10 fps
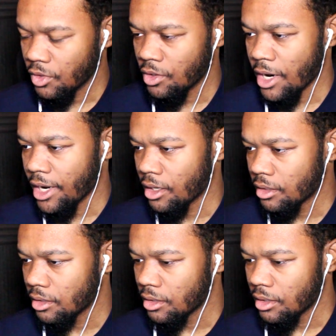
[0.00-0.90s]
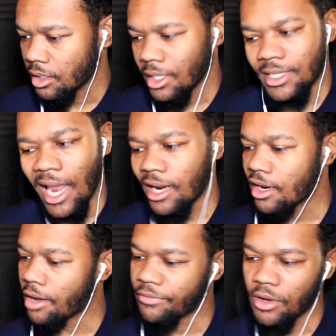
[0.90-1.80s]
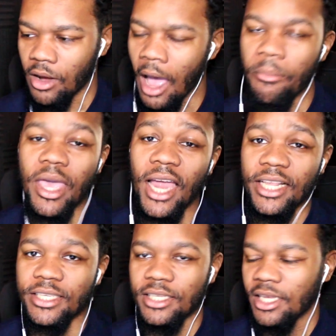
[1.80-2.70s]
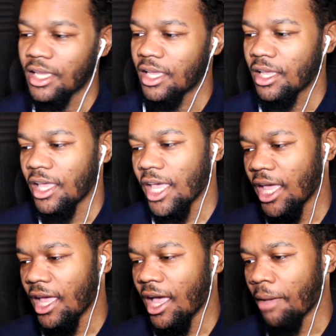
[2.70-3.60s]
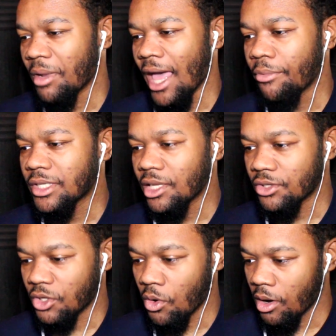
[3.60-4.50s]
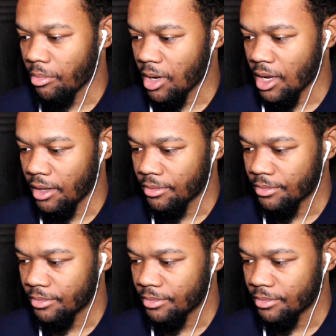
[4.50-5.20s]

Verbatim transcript: Great. It's not enough though. I'm be honest. I'm glad we still scoring, but